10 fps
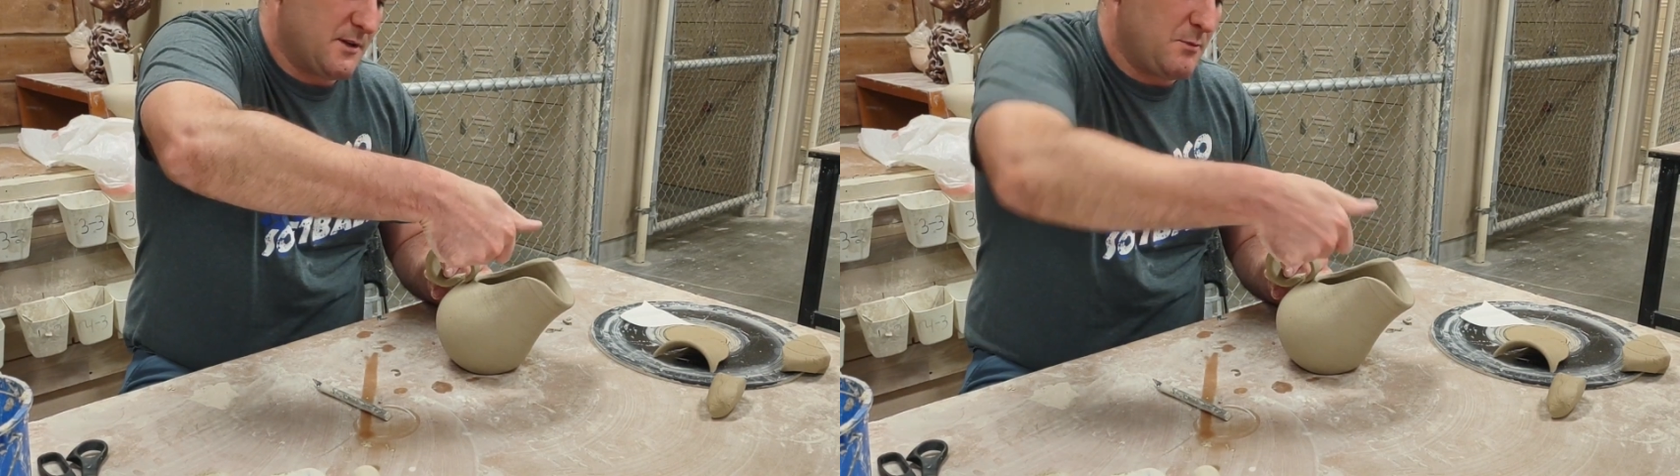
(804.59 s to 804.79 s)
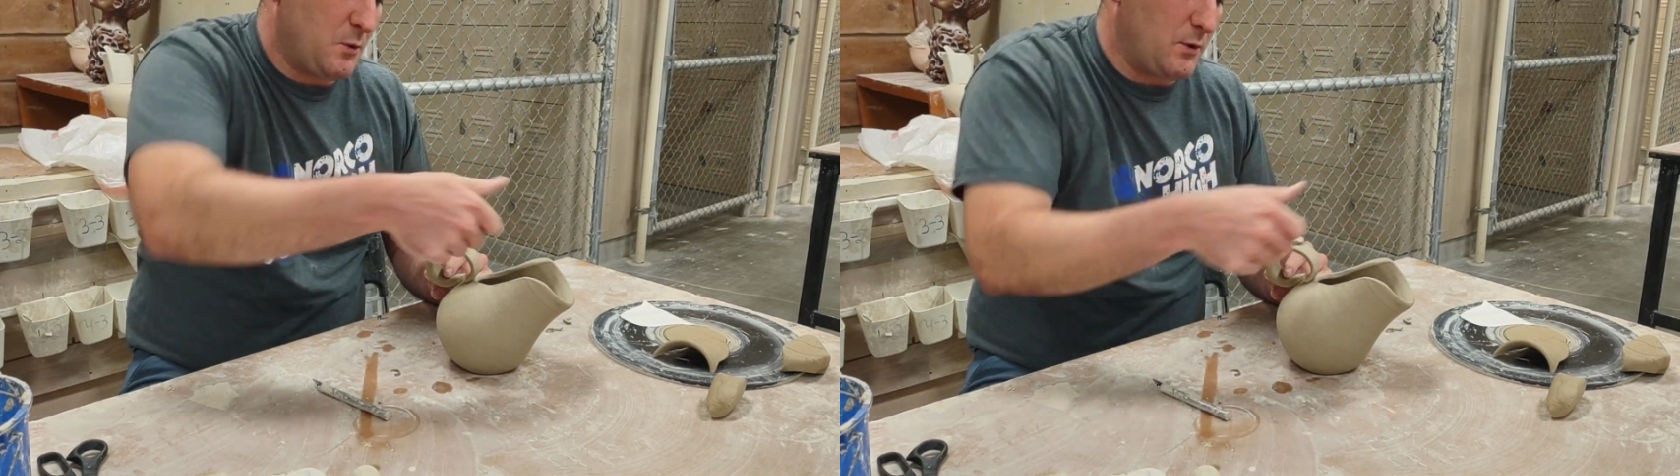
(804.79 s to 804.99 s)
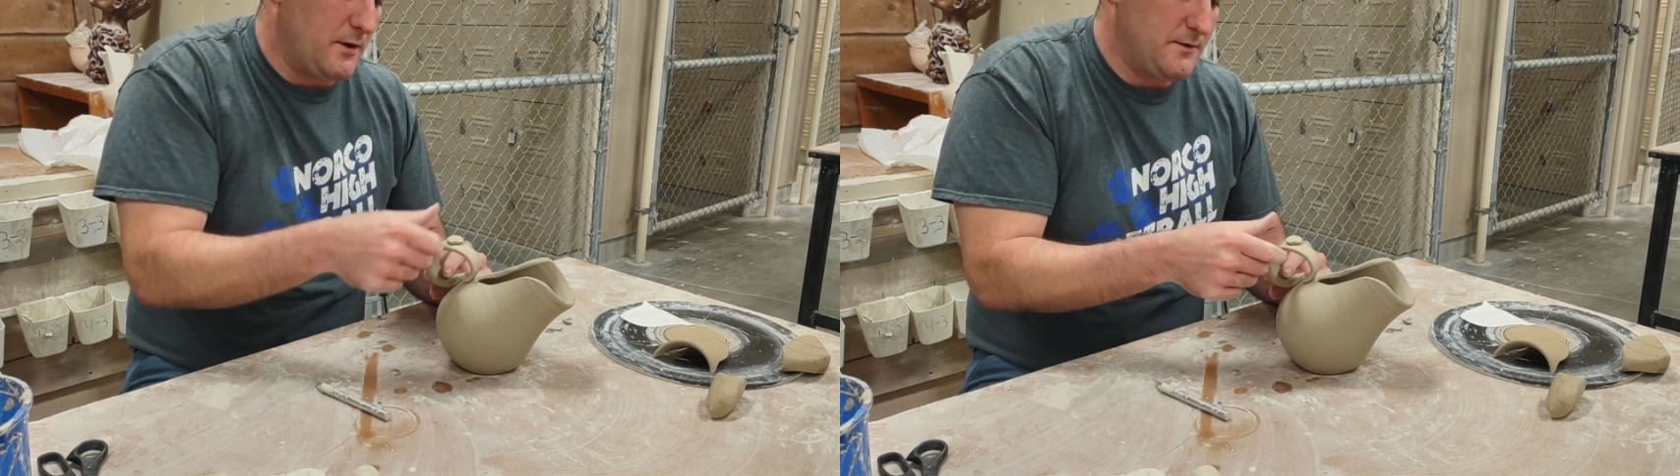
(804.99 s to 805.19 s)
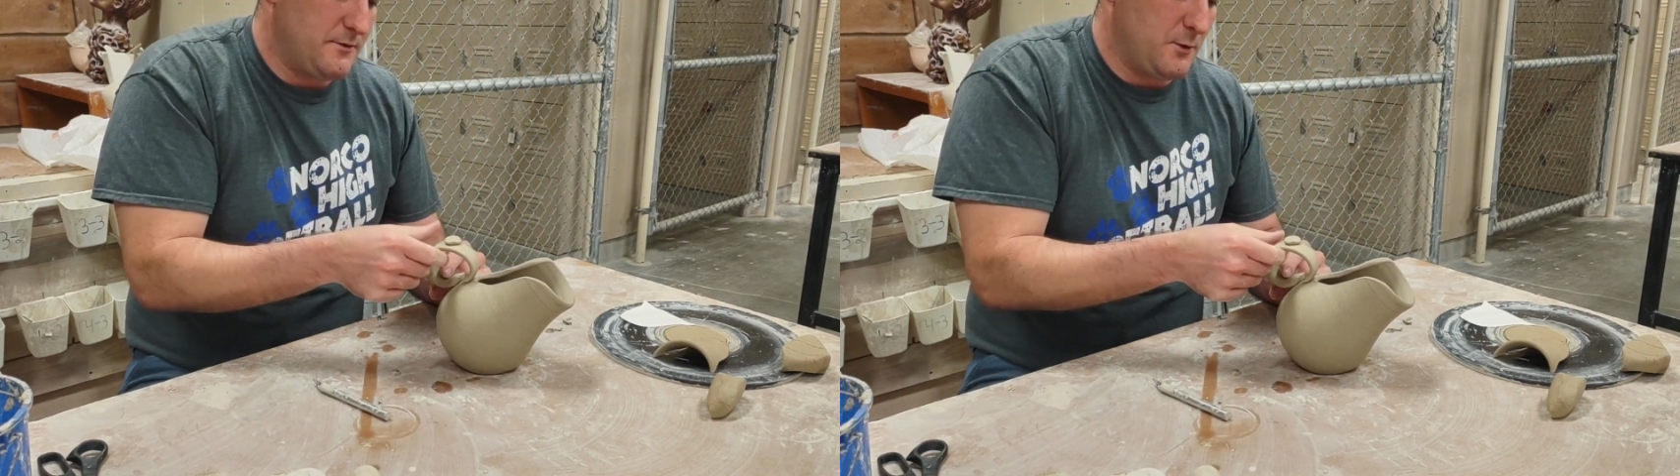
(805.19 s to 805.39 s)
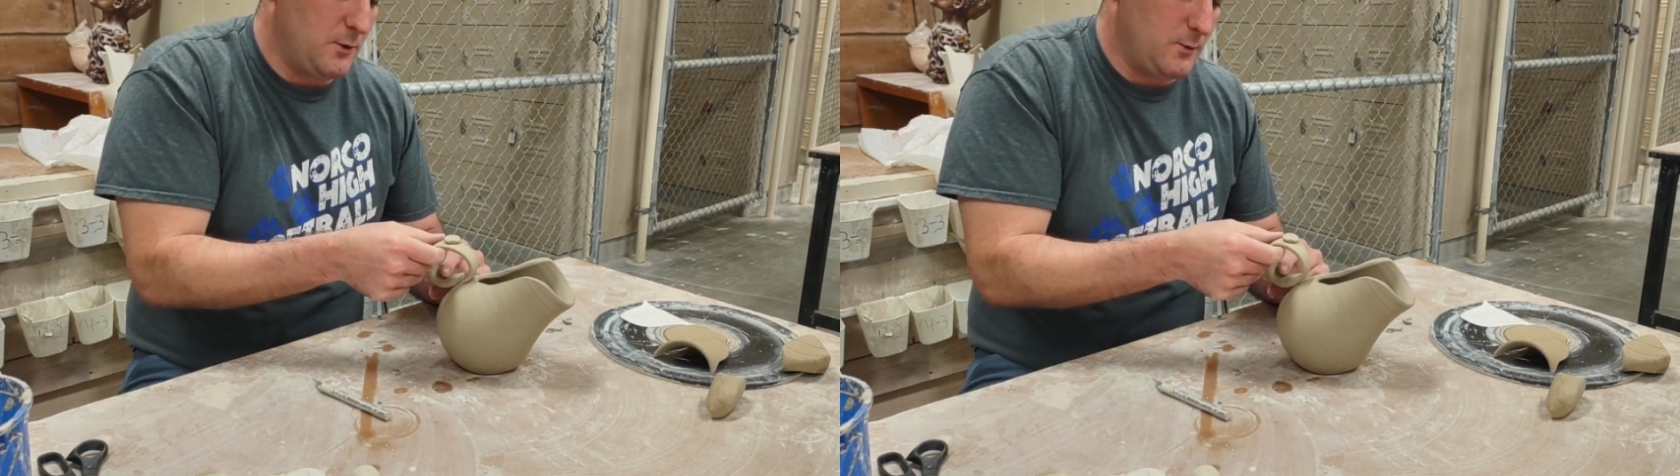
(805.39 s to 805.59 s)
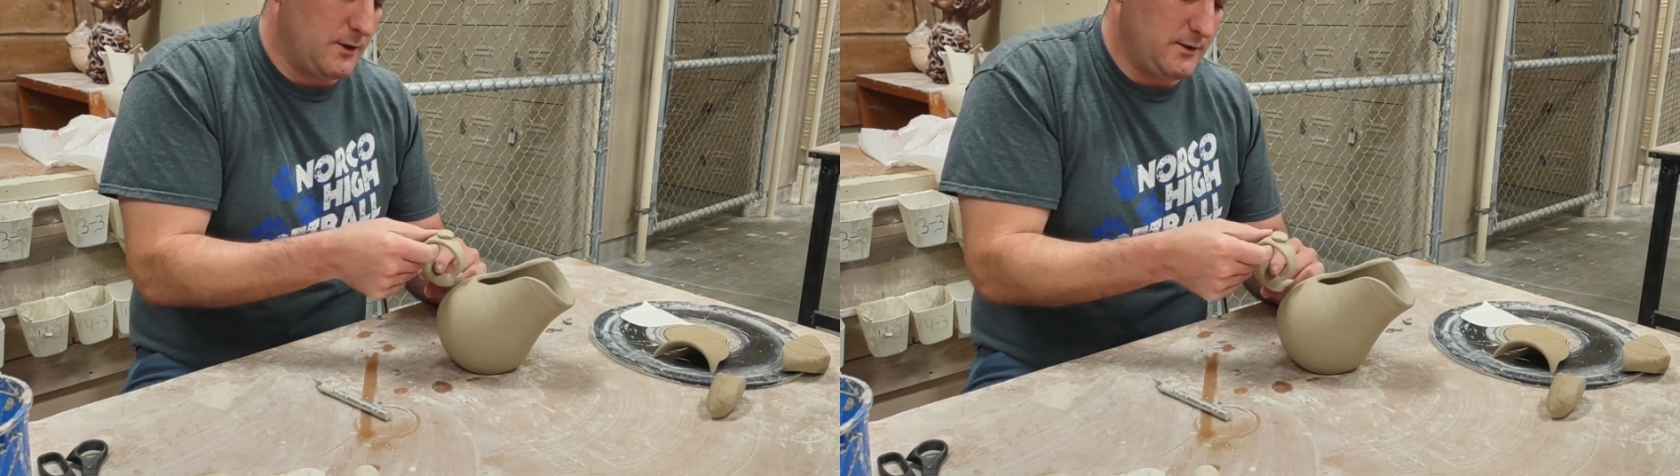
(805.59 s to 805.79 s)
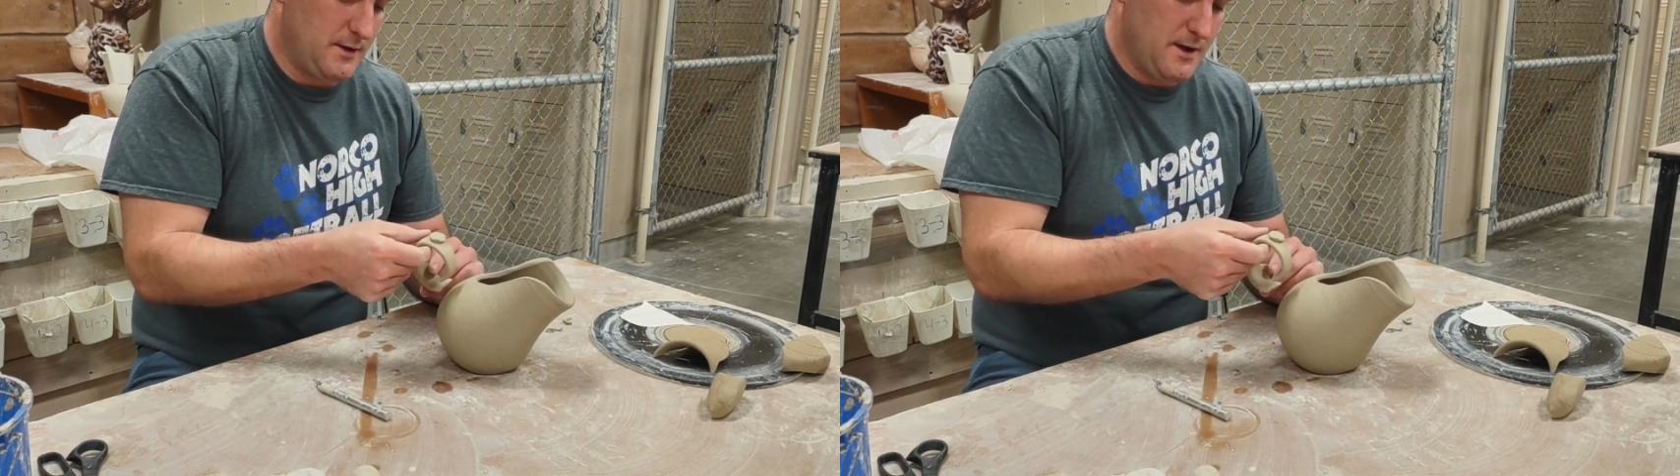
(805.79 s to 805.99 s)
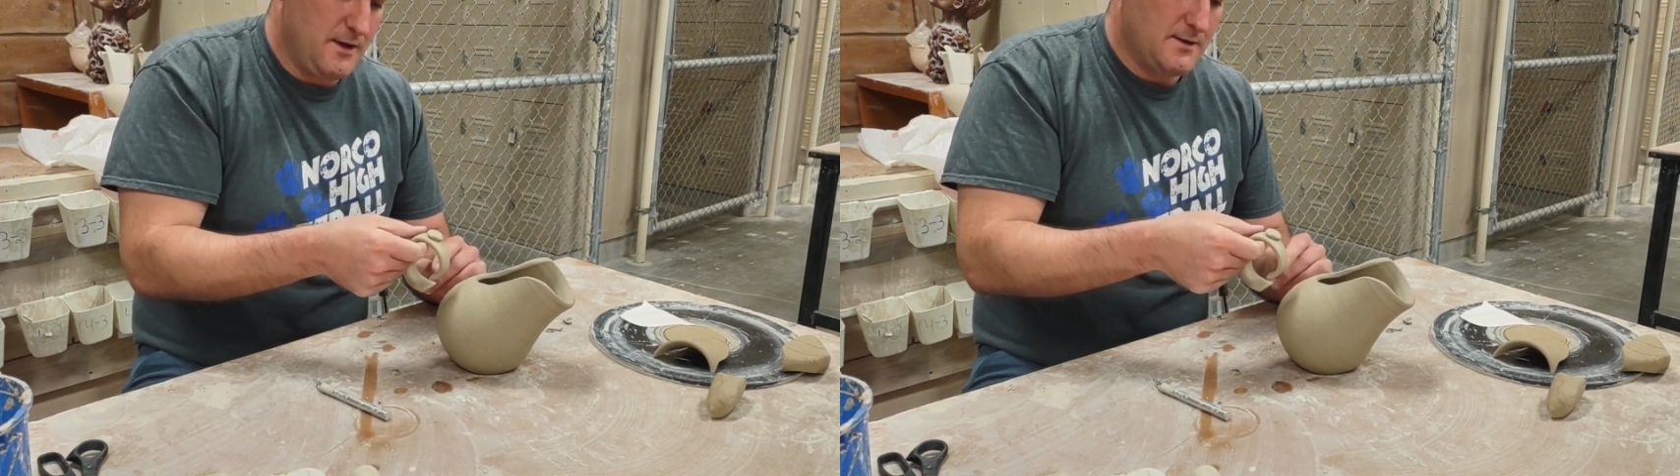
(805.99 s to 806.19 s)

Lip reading: to pour it forward.